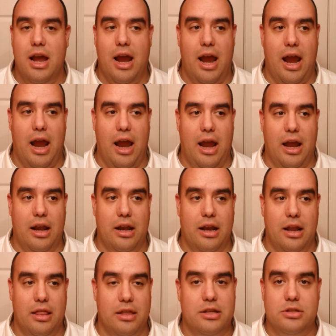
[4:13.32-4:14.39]
And
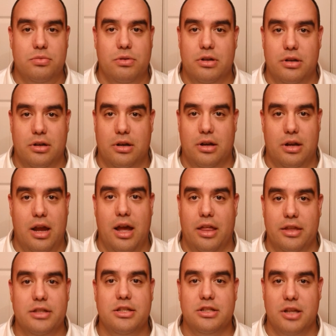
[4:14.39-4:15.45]
this one, yeah,
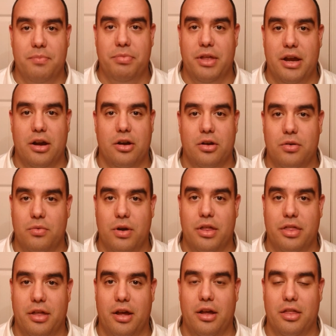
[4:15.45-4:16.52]
this is up there
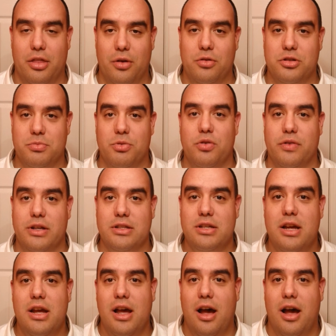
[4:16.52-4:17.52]
with those movies.